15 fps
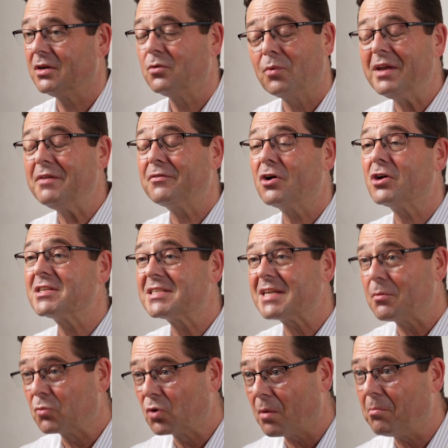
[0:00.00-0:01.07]
And we've got
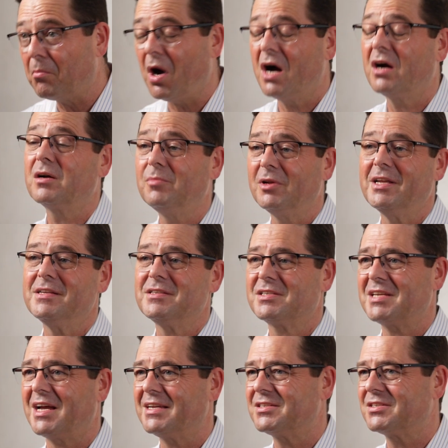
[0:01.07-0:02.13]
some remarkable
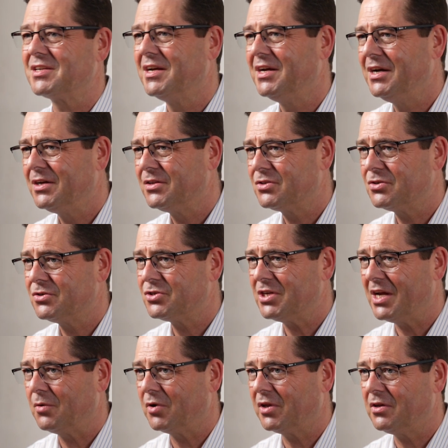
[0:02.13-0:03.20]
insights to
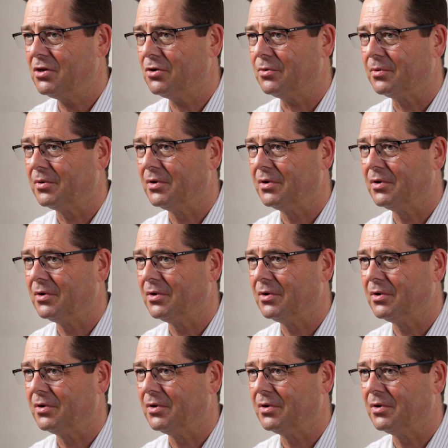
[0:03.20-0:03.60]
share with you.